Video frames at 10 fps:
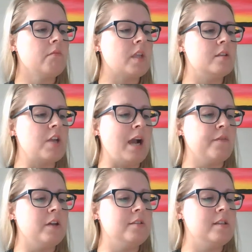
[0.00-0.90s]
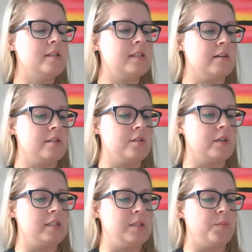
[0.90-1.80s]
Jack fell to the stairs and
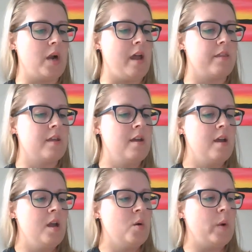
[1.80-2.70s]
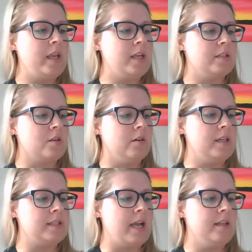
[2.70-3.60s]
took a deep breath, waiting until
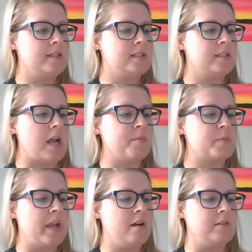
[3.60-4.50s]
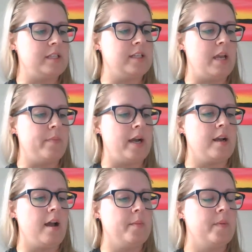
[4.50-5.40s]
his head stopped pounding to get
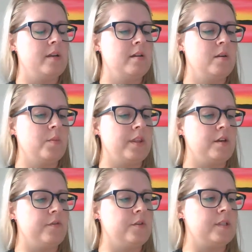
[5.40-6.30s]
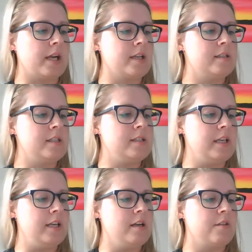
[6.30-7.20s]
back up. Within a few seconds it
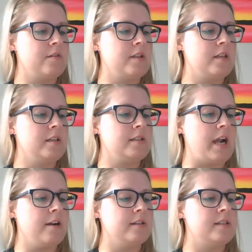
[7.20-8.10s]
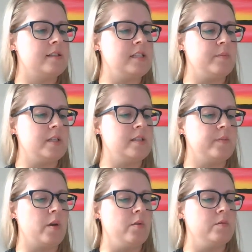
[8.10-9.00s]
did, and other than the tiredness deep in his
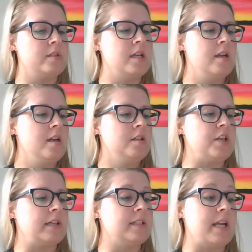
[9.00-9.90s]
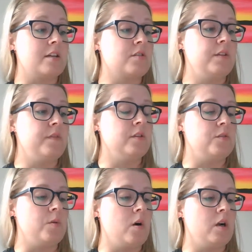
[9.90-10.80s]
bones, Jack didn't actually feel
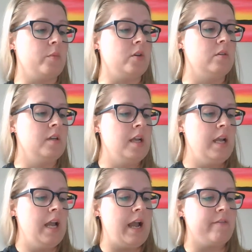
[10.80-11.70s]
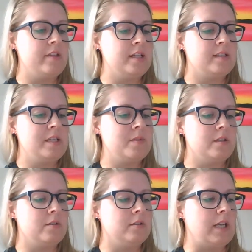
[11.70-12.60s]
too horrible. Everything seemed a
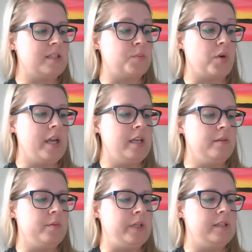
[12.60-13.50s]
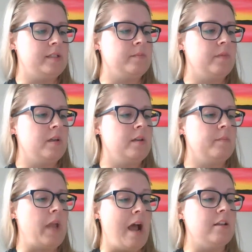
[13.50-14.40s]
little less bright in the
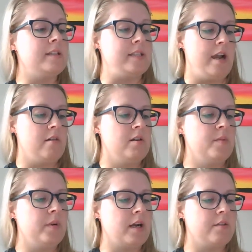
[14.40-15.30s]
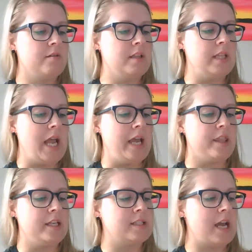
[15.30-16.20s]
palace now, but other than that,
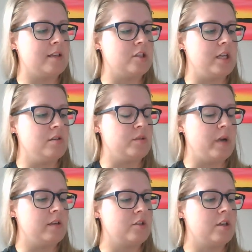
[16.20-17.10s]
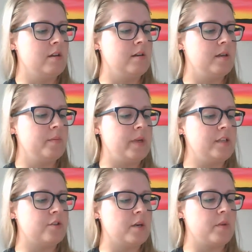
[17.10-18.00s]
things hadn't changed much.
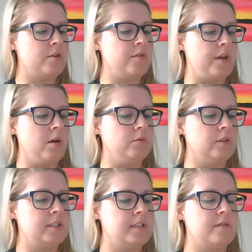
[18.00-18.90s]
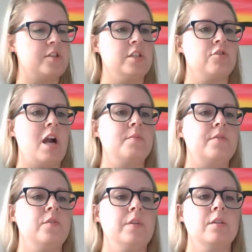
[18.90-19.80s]
May's grandmother, though, looked as if she'd dropped a
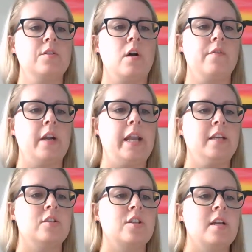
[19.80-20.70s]
few years off her age.